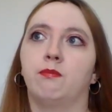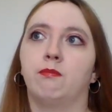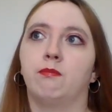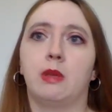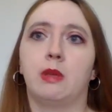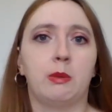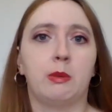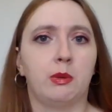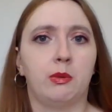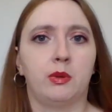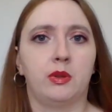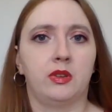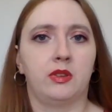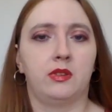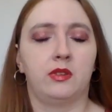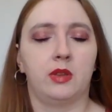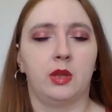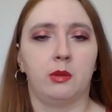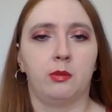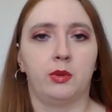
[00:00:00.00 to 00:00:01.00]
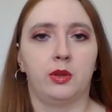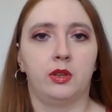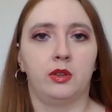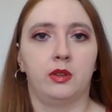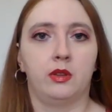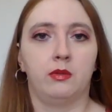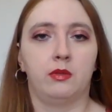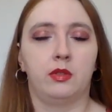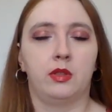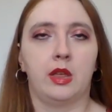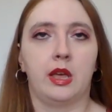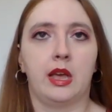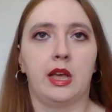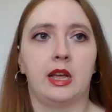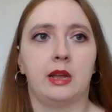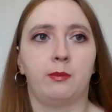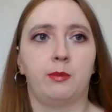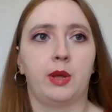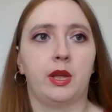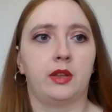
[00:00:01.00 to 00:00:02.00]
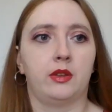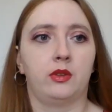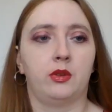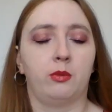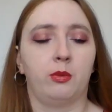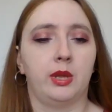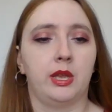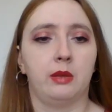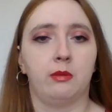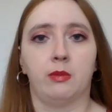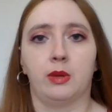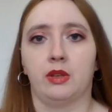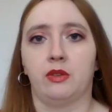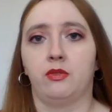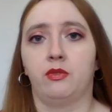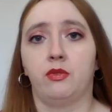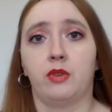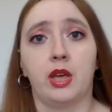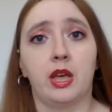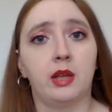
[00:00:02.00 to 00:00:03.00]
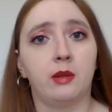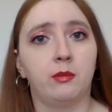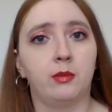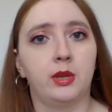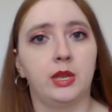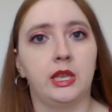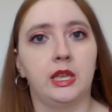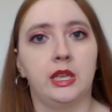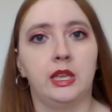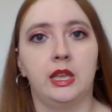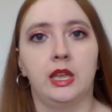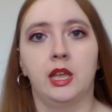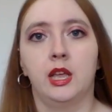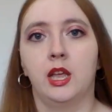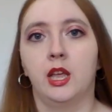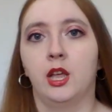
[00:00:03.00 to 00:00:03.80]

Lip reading: maybe it was someone that had passed away in my family